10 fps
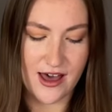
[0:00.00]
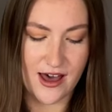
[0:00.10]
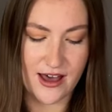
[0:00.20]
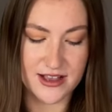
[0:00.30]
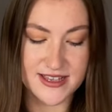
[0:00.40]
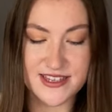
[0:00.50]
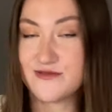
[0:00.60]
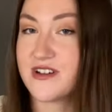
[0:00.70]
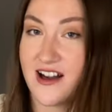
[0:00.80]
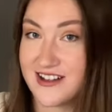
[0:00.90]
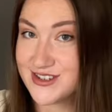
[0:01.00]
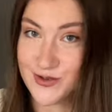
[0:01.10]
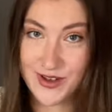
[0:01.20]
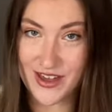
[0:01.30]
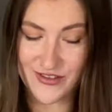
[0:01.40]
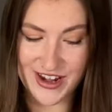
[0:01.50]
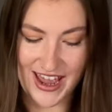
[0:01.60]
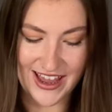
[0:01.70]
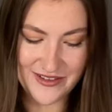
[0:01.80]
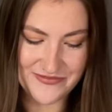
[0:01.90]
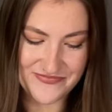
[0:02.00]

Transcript: Uh, still can't talk every day.